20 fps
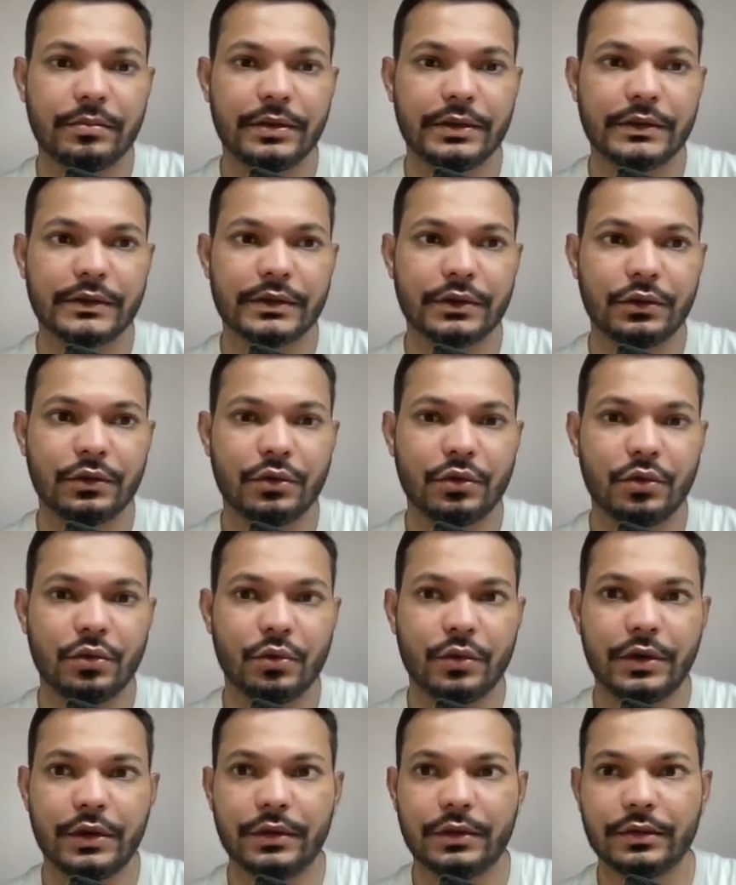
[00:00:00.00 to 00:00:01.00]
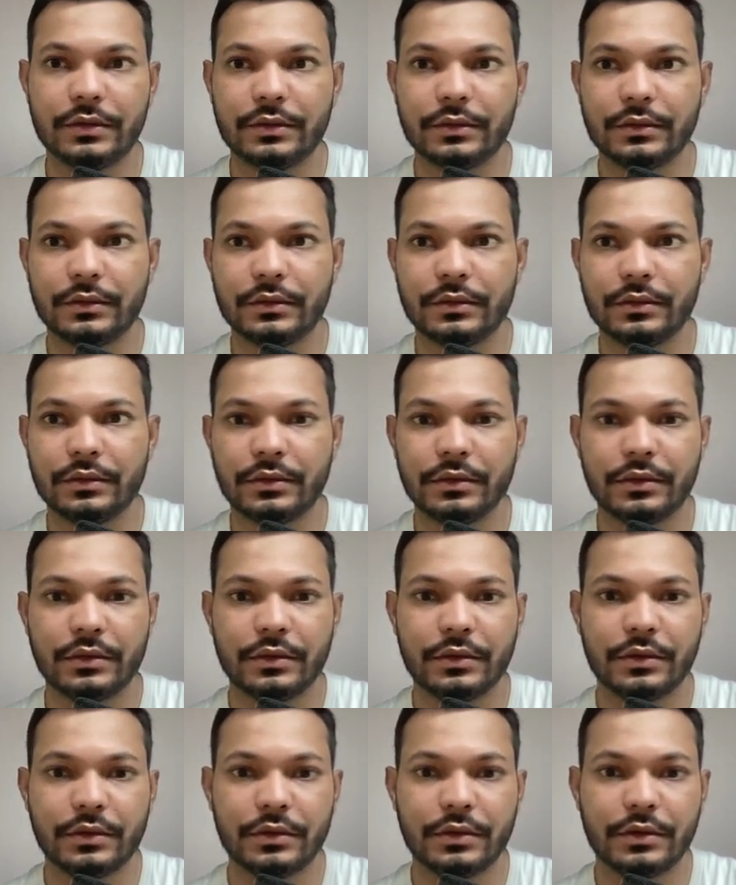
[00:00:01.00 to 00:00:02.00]
pixel code.
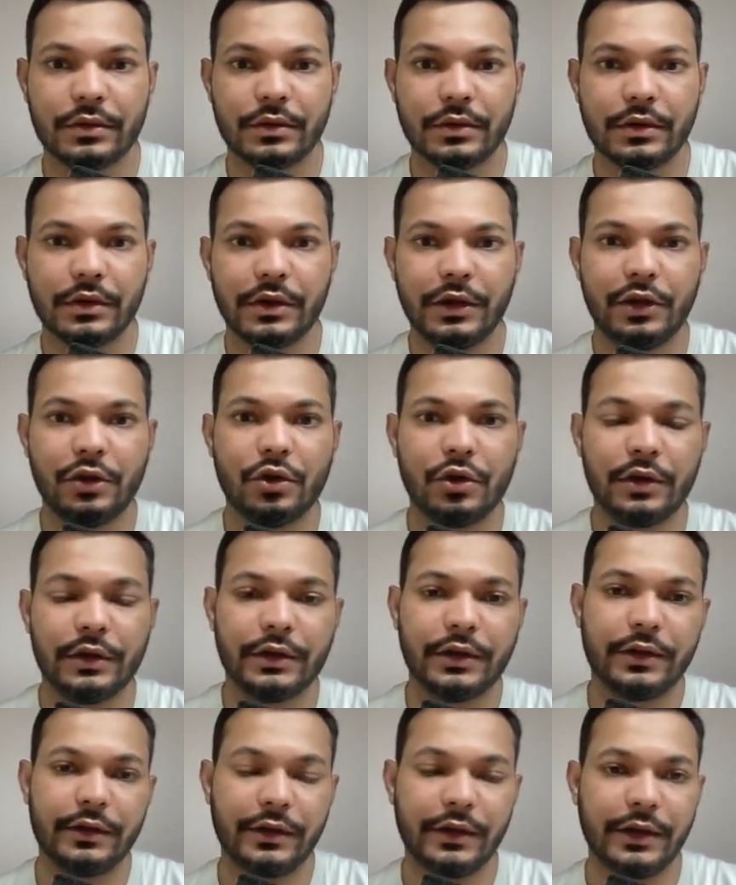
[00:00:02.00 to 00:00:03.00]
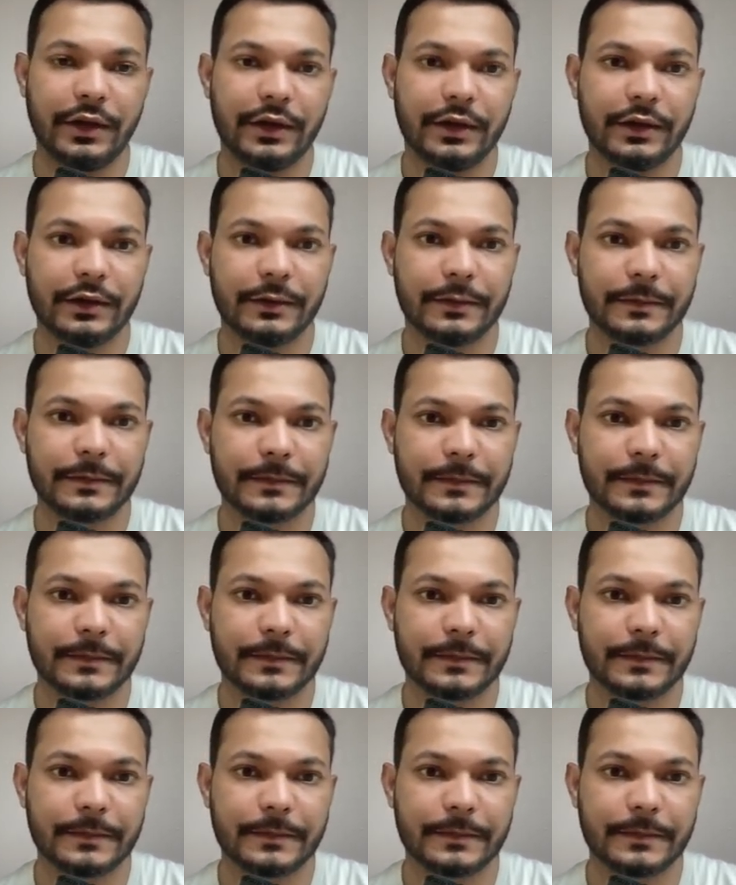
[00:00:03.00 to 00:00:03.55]
Click on create.